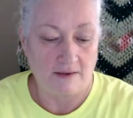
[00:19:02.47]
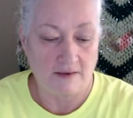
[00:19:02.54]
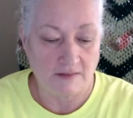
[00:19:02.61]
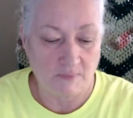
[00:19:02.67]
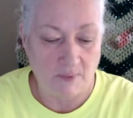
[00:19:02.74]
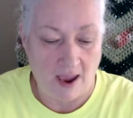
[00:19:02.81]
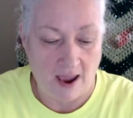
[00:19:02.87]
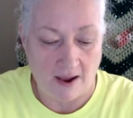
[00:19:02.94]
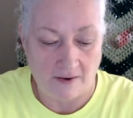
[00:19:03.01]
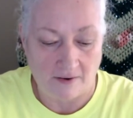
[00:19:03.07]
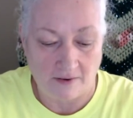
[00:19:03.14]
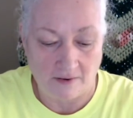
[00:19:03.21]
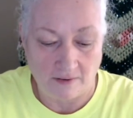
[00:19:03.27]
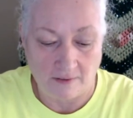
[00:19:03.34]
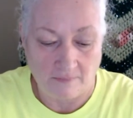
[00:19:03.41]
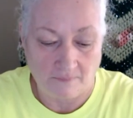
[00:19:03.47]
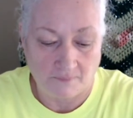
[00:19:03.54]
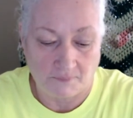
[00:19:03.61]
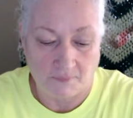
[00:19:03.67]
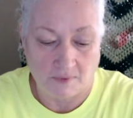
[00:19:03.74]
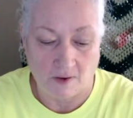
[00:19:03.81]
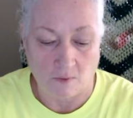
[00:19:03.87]
pattern,
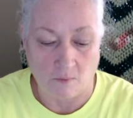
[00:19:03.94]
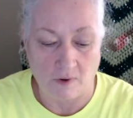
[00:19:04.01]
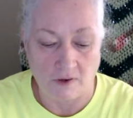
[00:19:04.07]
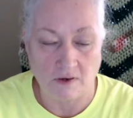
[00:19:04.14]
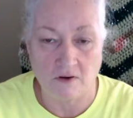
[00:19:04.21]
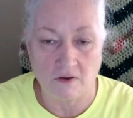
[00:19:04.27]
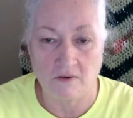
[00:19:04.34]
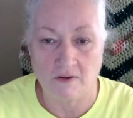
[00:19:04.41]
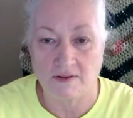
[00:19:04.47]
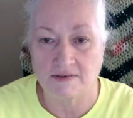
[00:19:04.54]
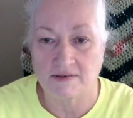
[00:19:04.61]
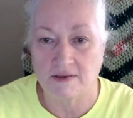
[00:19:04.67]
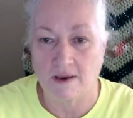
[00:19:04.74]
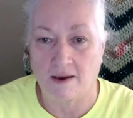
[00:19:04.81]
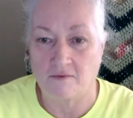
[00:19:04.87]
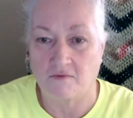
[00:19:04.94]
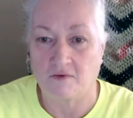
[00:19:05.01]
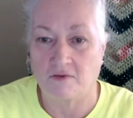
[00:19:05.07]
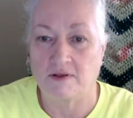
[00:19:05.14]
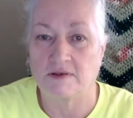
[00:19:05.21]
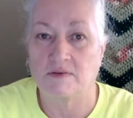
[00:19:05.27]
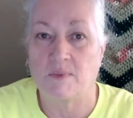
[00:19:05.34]
when you go to the site for
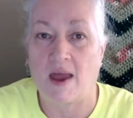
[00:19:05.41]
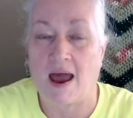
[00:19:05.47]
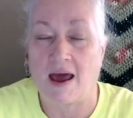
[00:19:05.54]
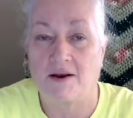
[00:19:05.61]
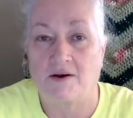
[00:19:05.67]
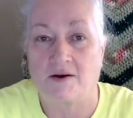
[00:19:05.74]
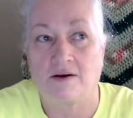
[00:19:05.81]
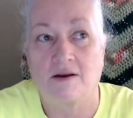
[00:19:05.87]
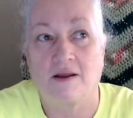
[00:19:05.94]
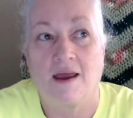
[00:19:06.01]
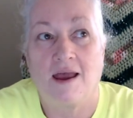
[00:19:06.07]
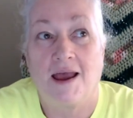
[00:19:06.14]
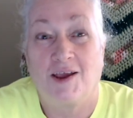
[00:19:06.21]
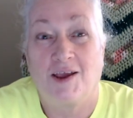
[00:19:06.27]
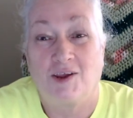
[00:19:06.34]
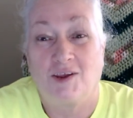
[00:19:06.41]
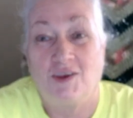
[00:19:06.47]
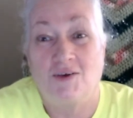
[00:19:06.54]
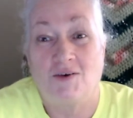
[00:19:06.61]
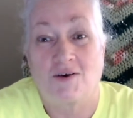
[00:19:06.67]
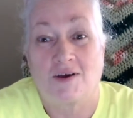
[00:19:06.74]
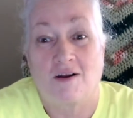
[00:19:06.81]
this pattern,
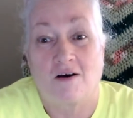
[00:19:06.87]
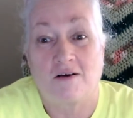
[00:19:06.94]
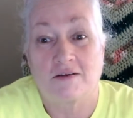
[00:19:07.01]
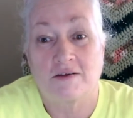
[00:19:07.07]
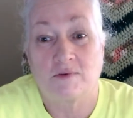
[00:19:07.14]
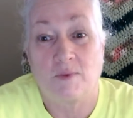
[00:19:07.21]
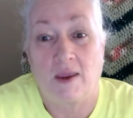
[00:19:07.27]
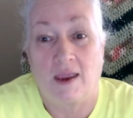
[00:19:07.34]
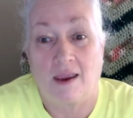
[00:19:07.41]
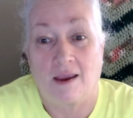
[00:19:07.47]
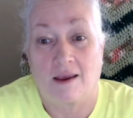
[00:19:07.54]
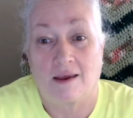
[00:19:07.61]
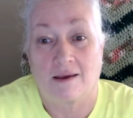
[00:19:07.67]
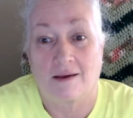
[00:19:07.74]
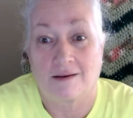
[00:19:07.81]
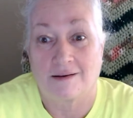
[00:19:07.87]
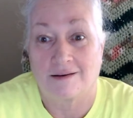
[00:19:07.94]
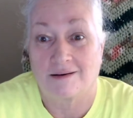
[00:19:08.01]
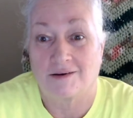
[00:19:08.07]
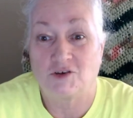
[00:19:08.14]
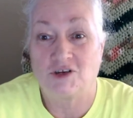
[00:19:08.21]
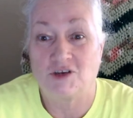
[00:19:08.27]
you can also make,
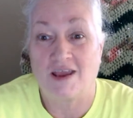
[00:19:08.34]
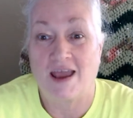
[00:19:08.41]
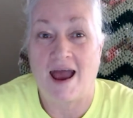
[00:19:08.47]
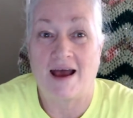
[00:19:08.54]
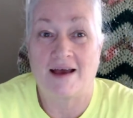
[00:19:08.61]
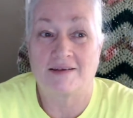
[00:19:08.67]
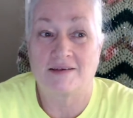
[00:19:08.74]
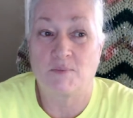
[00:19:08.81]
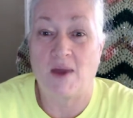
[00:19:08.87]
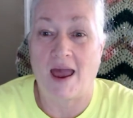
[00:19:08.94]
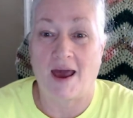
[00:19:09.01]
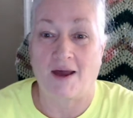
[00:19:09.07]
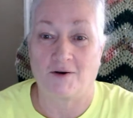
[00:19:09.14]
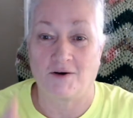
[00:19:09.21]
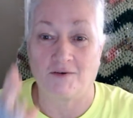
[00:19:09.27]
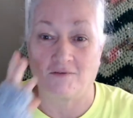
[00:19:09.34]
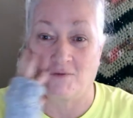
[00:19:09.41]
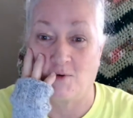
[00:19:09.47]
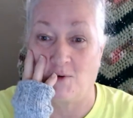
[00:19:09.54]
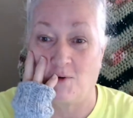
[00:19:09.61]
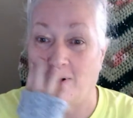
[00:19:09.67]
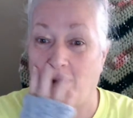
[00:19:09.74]
she has a pattern
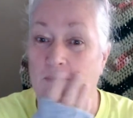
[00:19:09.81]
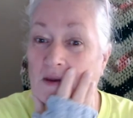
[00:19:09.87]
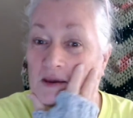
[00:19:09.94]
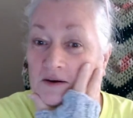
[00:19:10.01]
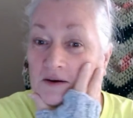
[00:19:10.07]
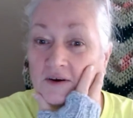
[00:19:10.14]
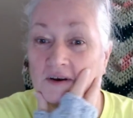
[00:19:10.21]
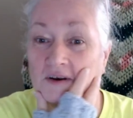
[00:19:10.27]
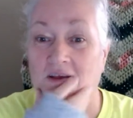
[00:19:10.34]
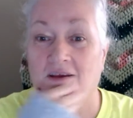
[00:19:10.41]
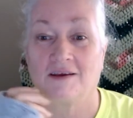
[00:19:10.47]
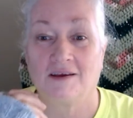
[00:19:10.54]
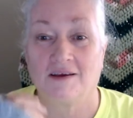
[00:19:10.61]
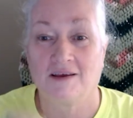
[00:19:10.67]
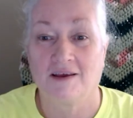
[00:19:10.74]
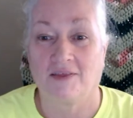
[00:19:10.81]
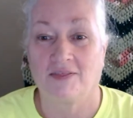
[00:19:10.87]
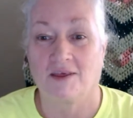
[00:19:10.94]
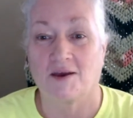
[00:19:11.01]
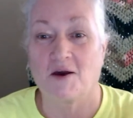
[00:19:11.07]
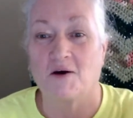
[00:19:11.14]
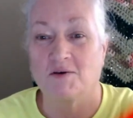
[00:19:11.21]
for a beard that
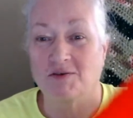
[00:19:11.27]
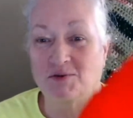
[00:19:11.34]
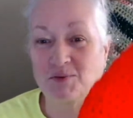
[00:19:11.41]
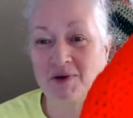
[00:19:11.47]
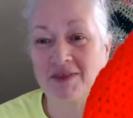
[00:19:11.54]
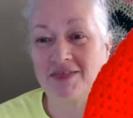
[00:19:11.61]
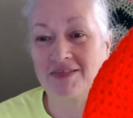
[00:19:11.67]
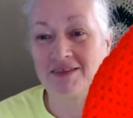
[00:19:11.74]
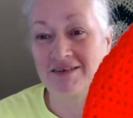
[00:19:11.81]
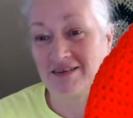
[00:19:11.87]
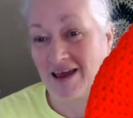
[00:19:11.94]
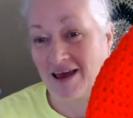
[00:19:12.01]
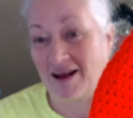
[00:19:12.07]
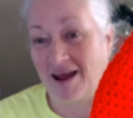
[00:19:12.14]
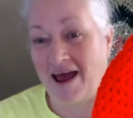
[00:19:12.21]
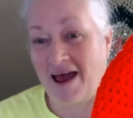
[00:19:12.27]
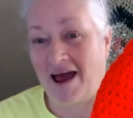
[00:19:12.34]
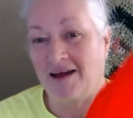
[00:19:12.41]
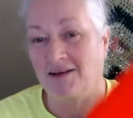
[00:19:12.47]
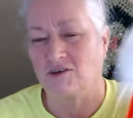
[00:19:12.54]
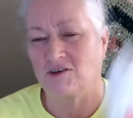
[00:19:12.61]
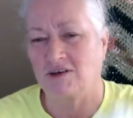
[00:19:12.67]
goes with the Santa
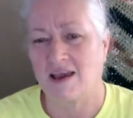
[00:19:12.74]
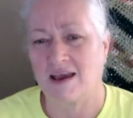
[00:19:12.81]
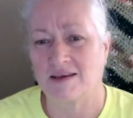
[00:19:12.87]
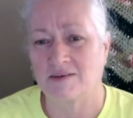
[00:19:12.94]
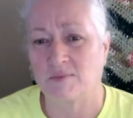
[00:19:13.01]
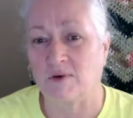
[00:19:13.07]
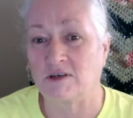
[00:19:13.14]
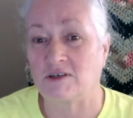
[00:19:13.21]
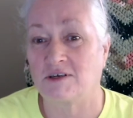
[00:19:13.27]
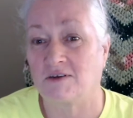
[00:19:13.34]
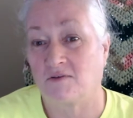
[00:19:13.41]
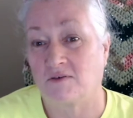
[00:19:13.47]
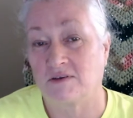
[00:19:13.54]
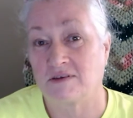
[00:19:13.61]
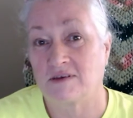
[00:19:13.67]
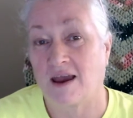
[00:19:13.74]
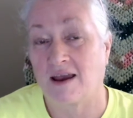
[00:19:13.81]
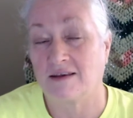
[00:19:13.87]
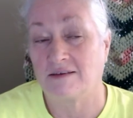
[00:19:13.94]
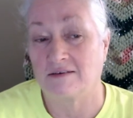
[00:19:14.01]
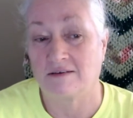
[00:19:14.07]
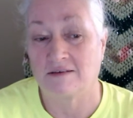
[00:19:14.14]
hat, and she has a bunch of different
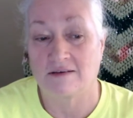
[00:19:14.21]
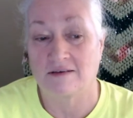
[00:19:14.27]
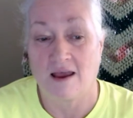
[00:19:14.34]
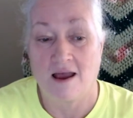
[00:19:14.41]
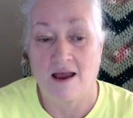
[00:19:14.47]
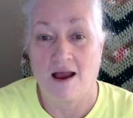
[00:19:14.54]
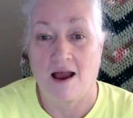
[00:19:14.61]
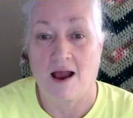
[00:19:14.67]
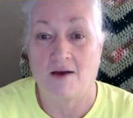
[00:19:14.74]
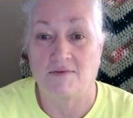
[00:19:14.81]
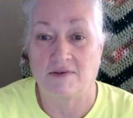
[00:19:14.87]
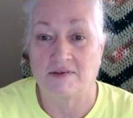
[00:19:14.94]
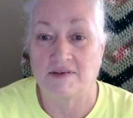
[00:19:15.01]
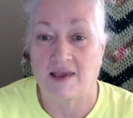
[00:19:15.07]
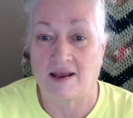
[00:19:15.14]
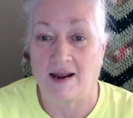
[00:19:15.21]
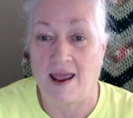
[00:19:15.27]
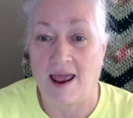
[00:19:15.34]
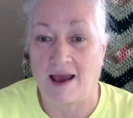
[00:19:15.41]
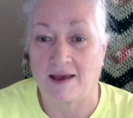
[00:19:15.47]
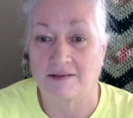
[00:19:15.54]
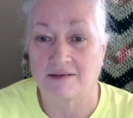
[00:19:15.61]
sizes of the Santa
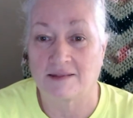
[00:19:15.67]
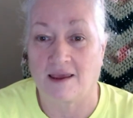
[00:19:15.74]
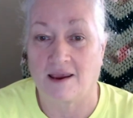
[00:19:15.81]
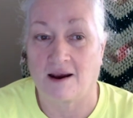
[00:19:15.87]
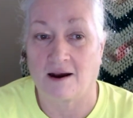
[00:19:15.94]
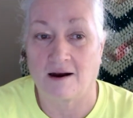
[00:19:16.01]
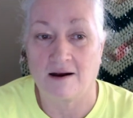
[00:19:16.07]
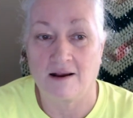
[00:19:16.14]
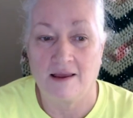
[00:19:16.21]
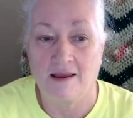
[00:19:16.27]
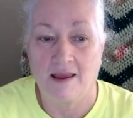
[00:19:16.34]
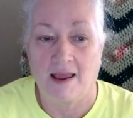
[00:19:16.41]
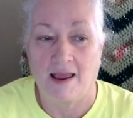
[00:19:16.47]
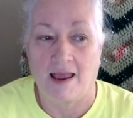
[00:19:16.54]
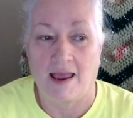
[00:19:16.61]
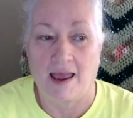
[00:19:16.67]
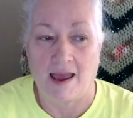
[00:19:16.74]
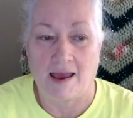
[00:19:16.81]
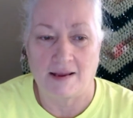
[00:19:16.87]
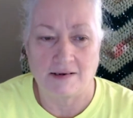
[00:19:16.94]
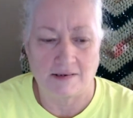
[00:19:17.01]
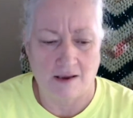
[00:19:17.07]
hats there,
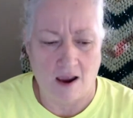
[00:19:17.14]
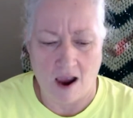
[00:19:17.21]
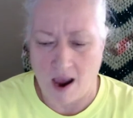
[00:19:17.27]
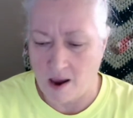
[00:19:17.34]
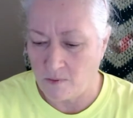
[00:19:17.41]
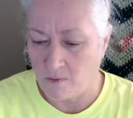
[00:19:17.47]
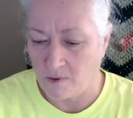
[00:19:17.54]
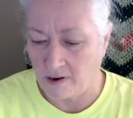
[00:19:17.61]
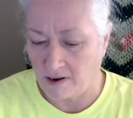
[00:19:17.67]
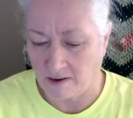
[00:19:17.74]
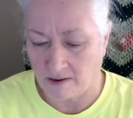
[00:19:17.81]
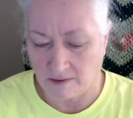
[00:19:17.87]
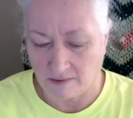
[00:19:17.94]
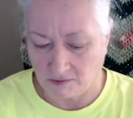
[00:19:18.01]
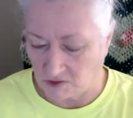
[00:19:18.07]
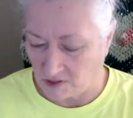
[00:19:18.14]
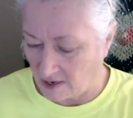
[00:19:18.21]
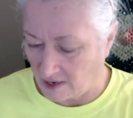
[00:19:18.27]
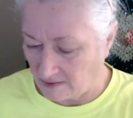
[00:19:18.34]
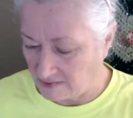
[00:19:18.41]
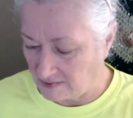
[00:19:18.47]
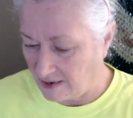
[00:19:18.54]
and I will
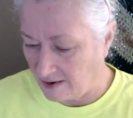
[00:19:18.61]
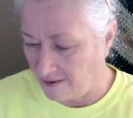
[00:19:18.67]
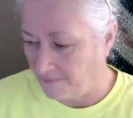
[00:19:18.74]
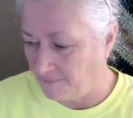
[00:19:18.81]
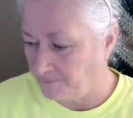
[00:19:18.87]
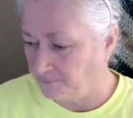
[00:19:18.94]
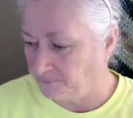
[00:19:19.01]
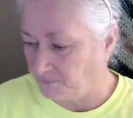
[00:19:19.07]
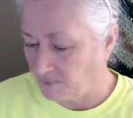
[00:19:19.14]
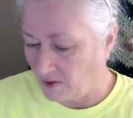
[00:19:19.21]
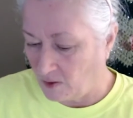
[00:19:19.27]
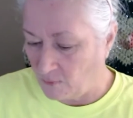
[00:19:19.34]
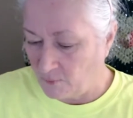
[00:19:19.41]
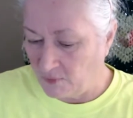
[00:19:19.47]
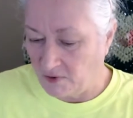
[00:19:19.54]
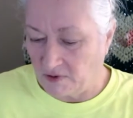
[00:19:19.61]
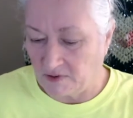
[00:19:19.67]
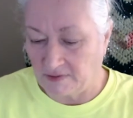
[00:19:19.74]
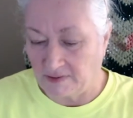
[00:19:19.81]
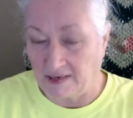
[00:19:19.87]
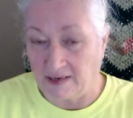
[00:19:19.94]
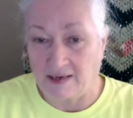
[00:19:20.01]
just put a
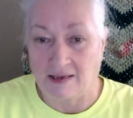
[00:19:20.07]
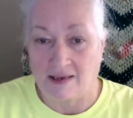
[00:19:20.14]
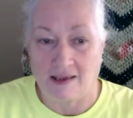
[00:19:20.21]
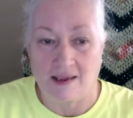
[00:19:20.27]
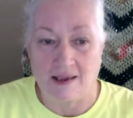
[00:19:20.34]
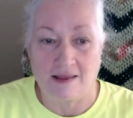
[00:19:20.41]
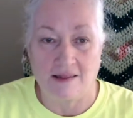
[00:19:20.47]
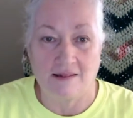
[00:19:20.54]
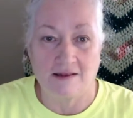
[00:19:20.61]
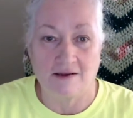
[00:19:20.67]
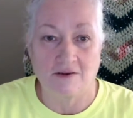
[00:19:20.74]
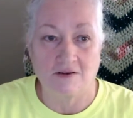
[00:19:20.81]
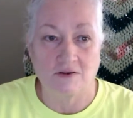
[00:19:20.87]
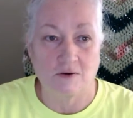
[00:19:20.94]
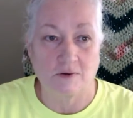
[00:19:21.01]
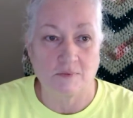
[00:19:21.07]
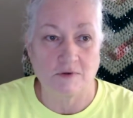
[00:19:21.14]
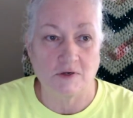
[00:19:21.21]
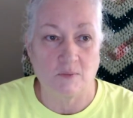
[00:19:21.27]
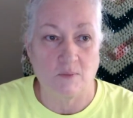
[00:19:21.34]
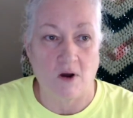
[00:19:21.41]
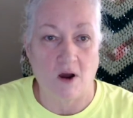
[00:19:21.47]
link in the
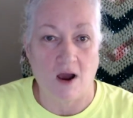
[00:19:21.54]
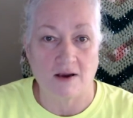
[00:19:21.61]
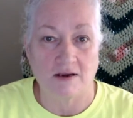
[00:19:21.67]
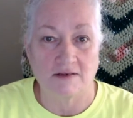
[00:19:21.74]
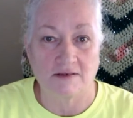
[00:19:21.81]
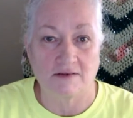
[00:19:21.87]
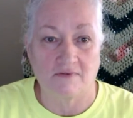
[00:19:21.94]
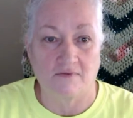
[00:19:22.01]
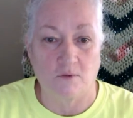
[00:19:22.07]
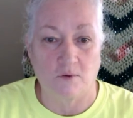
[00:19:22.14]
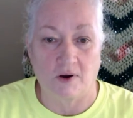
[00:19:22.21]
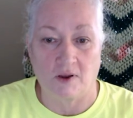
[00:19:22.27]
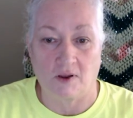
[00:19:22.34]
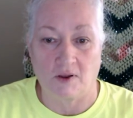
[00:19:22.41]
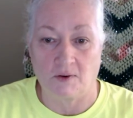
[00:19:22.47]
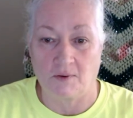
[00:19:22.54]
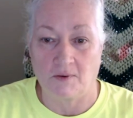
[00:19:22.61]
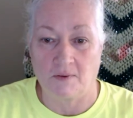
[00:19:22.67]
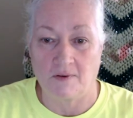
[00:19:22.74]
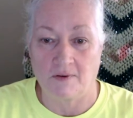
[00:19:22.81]
description box for you.